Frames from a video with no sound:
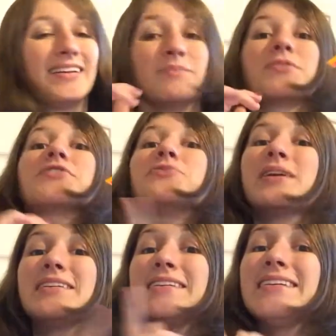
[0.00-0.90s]
Number
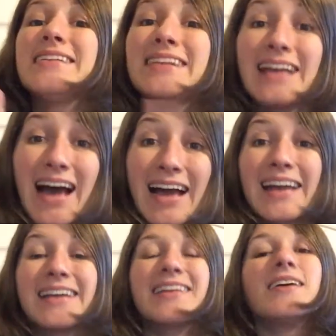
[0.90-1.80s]

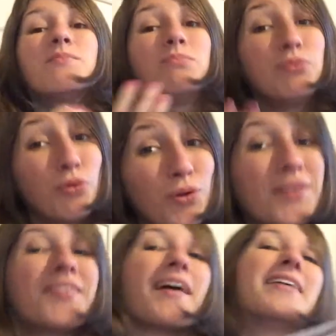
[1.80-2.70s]
twenty-nine,
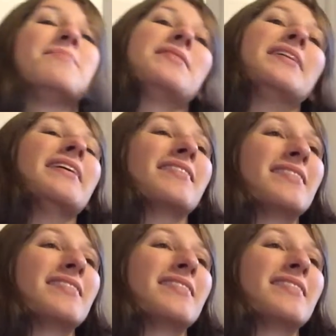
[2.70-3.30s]
Poolside Pink.